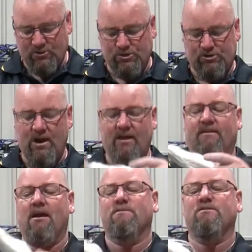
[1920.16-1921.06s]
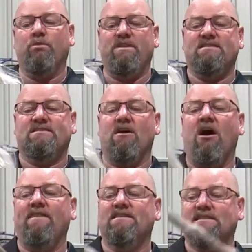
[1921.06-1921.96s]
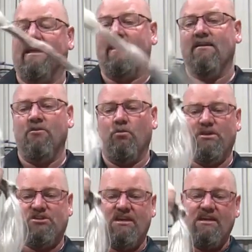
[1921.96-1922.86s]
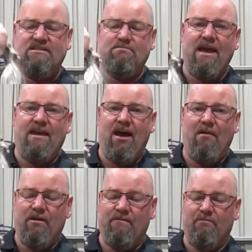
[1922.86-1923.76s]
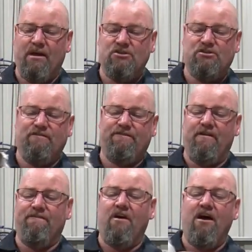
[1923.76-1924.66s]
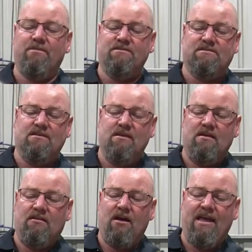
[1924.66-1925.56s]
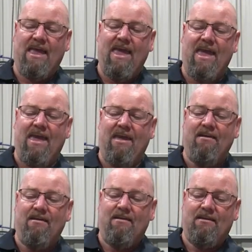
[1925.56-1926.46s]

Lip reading: strength comes from within inside the sling, which is made up of a bunch of fibres, like hair.